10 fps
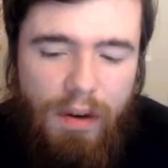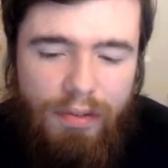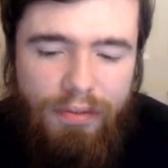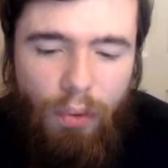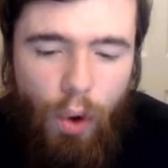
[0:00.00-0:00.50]

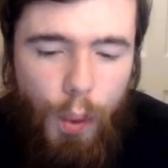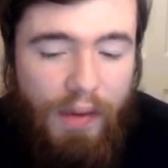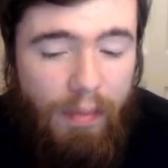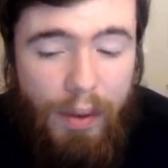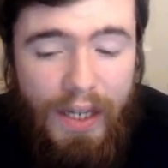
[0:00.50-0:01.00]
4, we
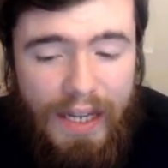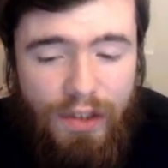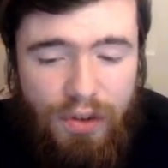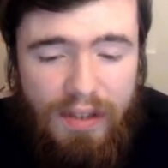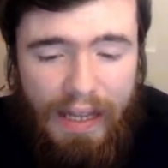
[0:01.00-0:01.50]
have a pretty
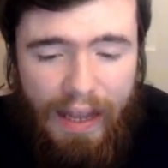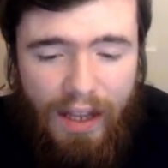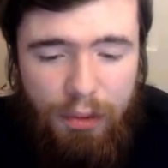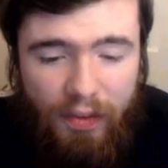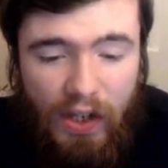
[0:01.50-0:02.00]
interesting
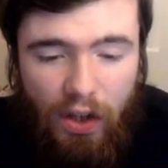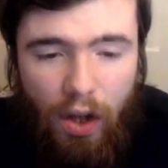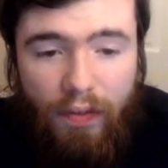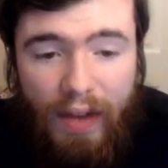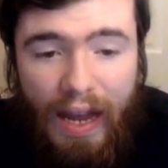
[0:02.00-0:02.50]
hand. We've got a
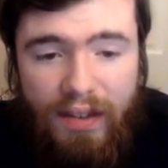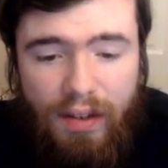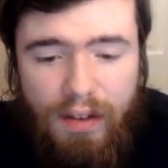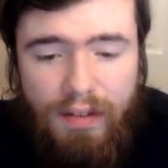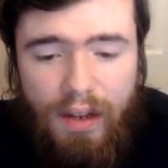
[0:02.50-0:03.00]
lot of gas
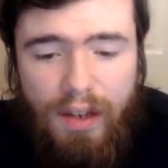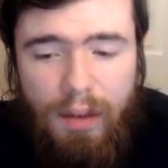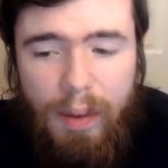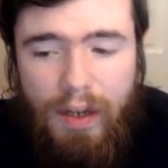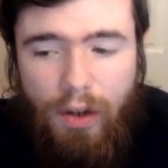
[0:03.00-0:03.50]
in this hand,
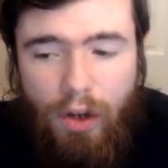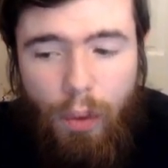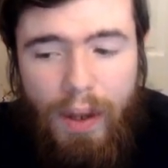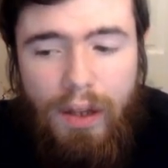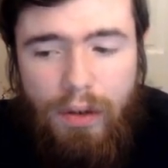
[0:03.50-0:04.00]
depending on how
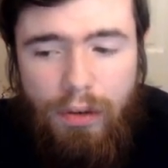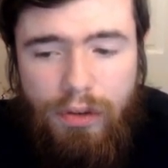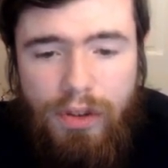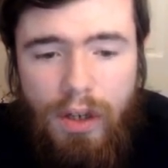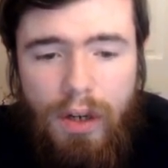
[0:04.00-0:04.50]
well it
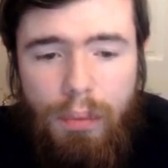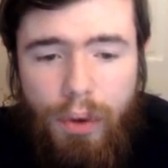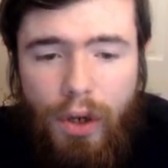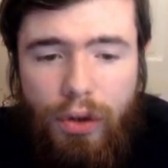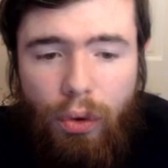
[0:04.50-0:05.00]
goes.
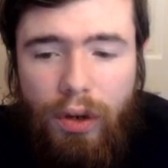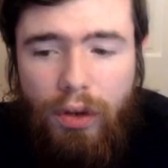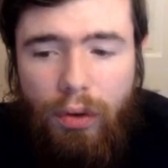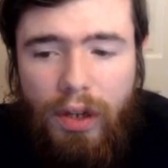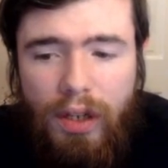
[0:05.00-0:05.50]
We're going to Doki
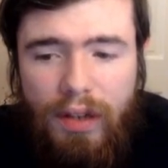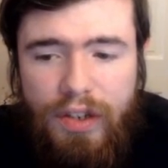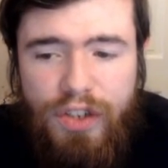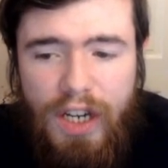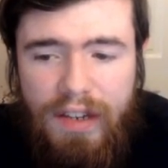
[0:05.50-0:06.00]
Doki
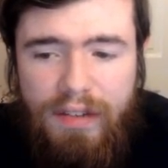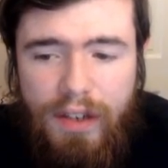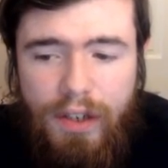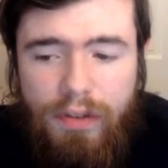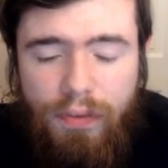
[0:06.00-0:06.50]
ditch a
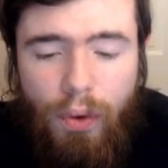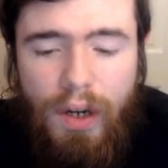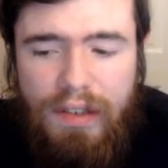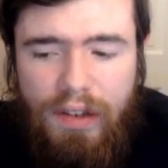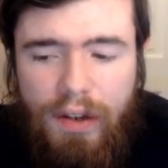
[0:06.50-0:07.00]
Seeker for
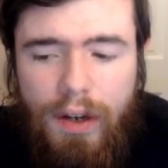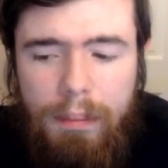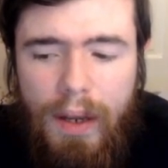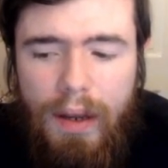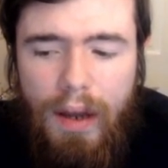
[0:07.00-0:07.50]
a Seeker.
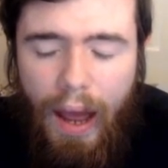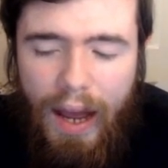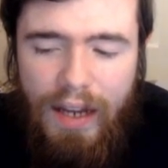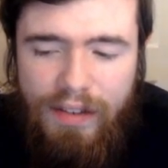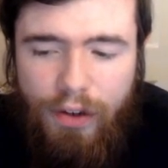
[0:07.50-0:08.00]

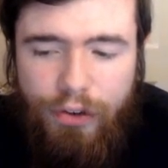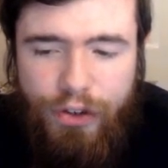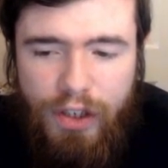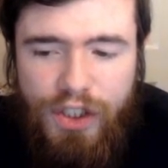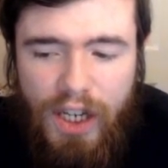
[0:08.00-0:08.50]
Seeker's
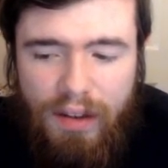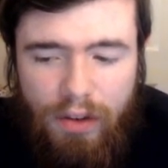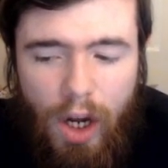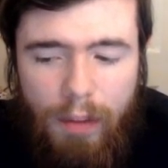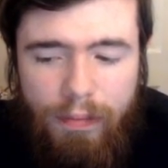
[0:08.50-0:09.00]
going to check the
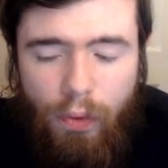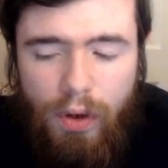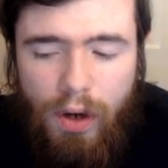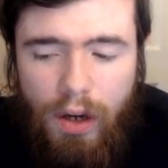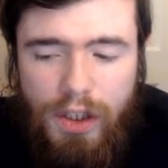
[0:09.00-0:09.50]
top
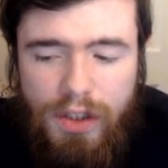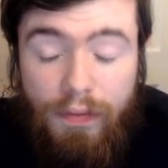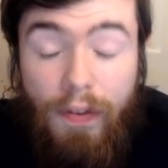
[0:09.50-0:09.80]
5 cards